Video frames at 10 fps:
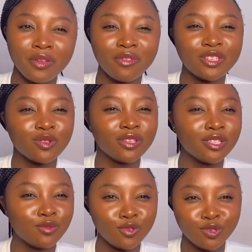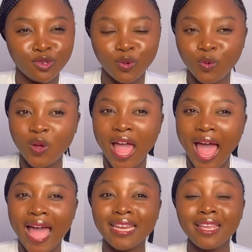resonates with you,
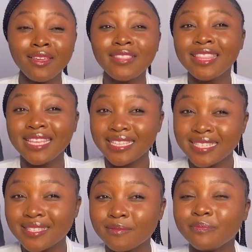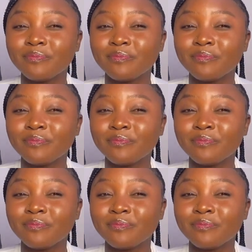and if this